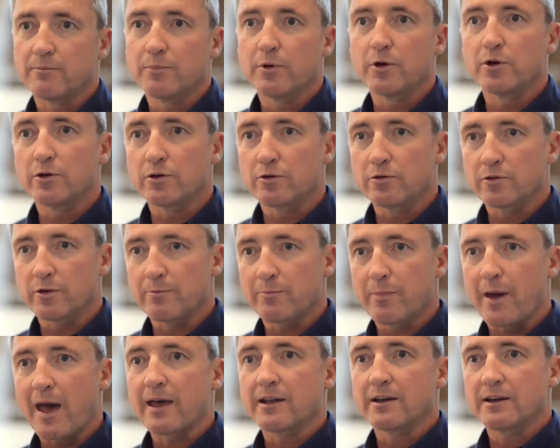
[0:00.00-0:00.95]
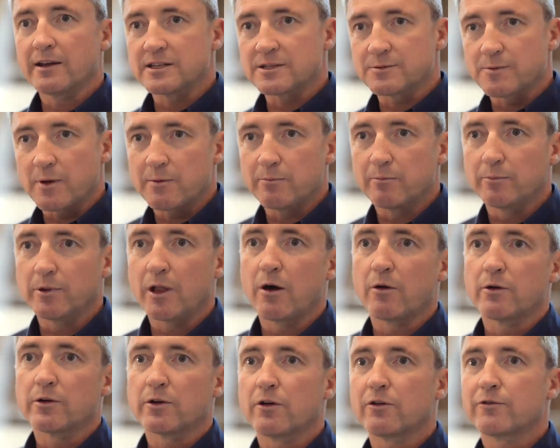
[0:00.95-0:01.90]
bird or the bat has been blown